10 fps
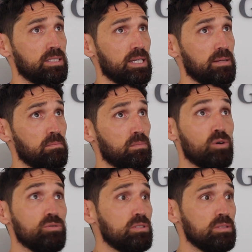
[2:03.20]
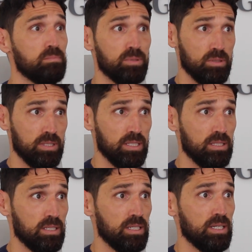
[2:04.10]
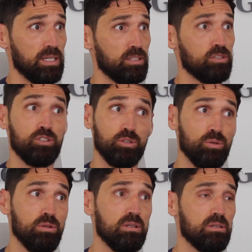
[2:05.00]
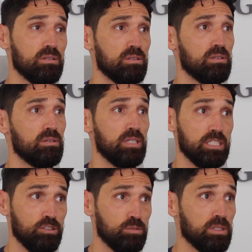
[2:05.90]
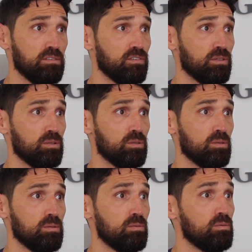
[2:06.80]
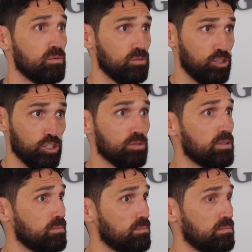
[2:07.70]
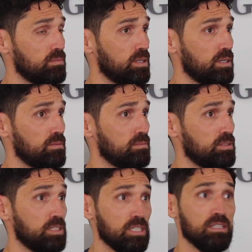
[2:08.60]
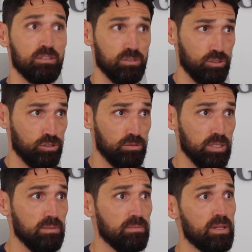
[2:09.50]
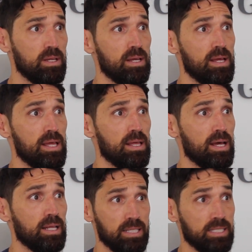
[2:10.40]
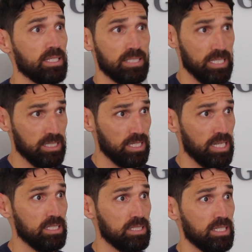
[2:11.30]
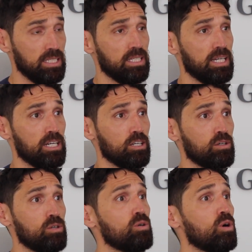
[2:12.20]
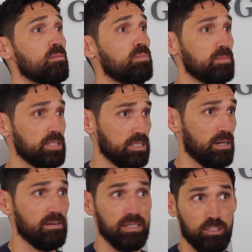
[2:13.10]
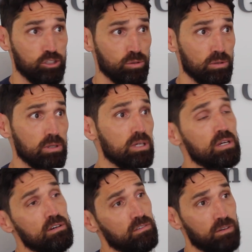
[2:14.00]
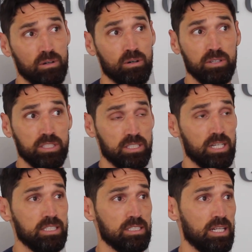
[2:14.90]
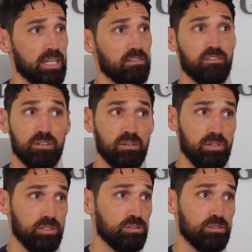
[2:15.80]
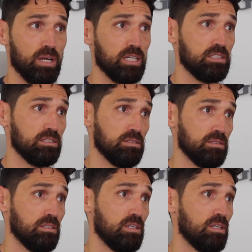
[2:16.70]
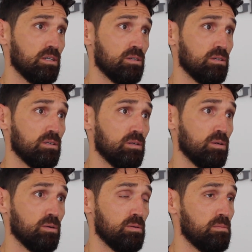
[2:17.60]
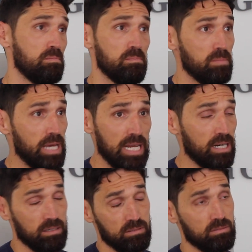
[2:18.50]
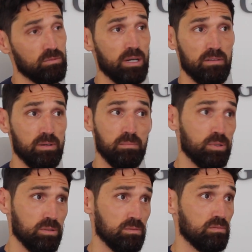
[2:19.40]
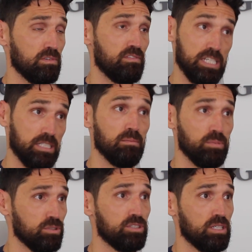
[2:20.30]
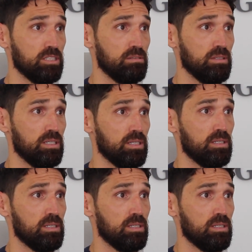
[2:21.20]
the most important tool or instrument for jaw and chin contouring, and then, as I said, is a complementary tool for other surgeries like forehead reconstruction or malar or whatever facial bone surgery.